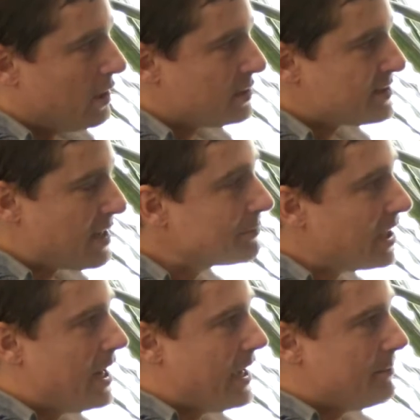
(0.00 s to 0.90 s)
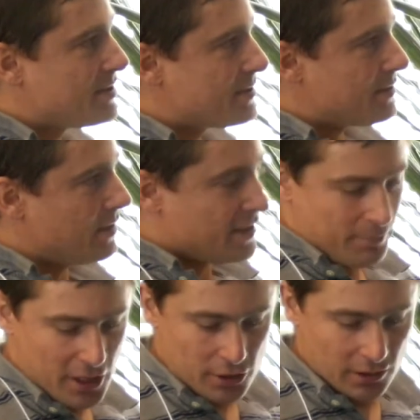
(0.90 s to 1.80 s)
sometimes,
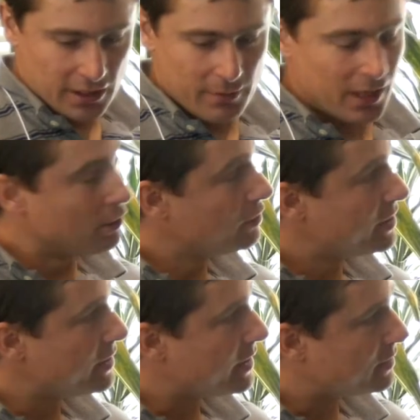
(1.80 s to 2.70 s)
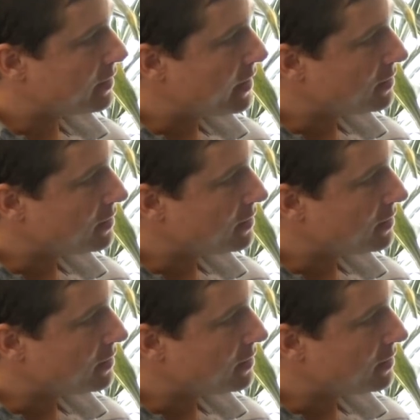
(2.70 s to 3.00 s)
especially by looking at